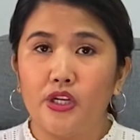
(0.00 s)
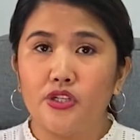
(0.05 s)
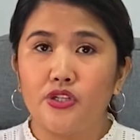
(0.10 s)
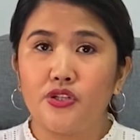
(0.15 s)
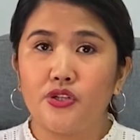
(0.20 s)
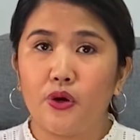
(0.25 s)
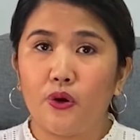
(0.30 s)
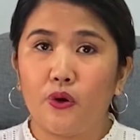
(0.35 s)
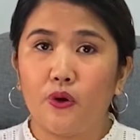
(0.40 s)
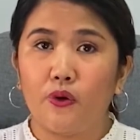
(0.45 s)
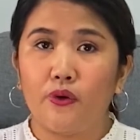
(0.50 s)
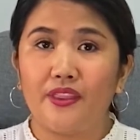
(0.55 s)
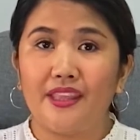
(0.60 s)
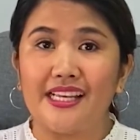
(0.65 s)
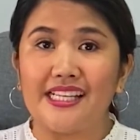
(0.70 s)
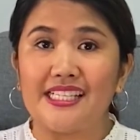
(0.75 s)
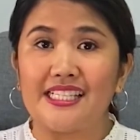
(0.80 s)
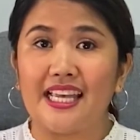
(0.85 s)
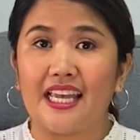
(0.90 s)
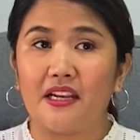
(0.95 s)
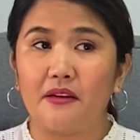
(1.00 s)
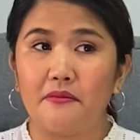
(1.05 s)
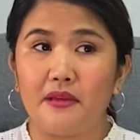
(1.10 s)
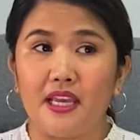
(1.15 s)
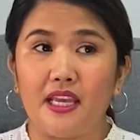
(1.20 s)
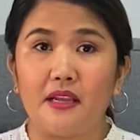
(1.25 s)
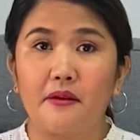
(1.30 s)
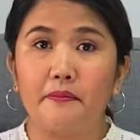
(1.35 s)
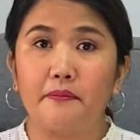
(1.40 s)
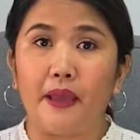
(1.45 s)
So this can
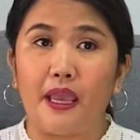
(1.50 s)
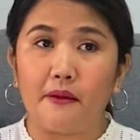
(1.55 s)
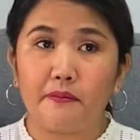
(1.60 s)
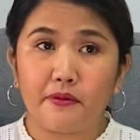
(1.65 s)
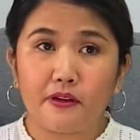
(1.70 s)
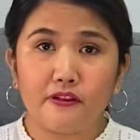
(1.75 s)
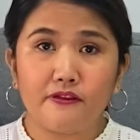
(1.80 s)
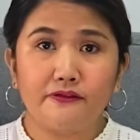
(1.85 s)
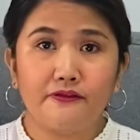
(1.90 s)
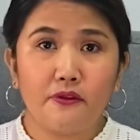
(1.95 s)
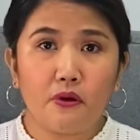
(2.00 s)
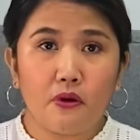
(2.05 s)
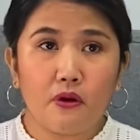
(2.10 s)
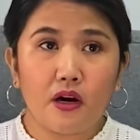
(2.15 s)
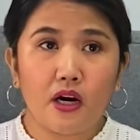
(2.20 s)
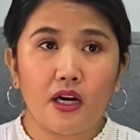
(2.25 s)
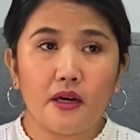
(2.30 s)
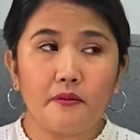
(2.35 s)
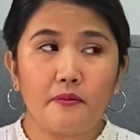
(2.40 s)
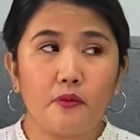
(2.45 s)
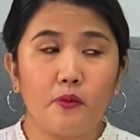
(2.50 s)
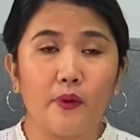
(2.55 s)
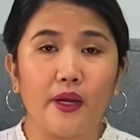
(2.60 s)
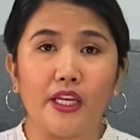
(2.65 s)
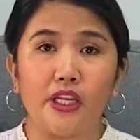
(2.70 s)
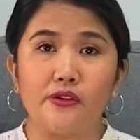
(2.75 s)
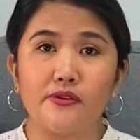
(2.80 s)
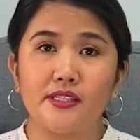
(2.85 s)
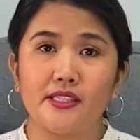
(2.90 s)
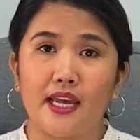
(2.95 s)
be in paper form
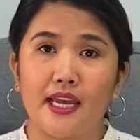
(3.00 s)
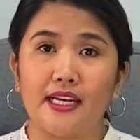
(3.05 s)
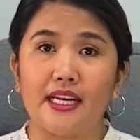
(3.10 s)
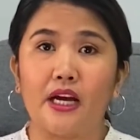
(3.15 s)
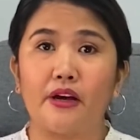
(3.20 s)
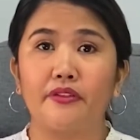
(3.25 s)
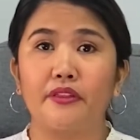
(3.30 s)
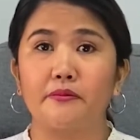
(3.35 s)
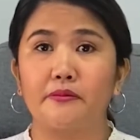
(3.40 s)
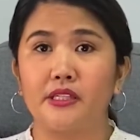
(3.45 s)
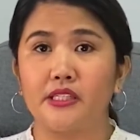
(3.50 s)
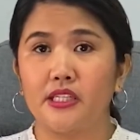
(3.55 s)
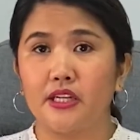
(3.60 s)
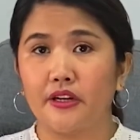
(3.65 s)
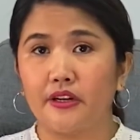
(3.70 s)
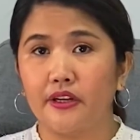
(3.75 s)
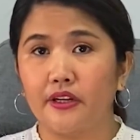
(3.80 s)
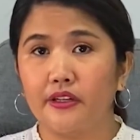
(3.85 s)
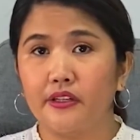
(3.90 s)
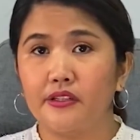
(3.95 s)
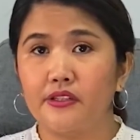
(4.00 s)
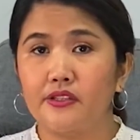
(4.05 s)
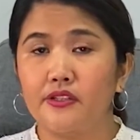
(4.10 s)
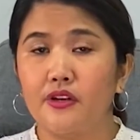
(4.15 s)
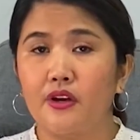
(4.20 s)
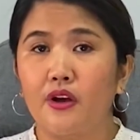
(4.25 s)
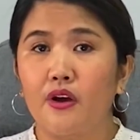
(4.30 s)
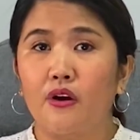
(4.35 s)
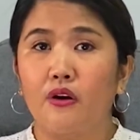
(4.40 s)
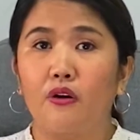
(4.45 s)
when you send out the materials,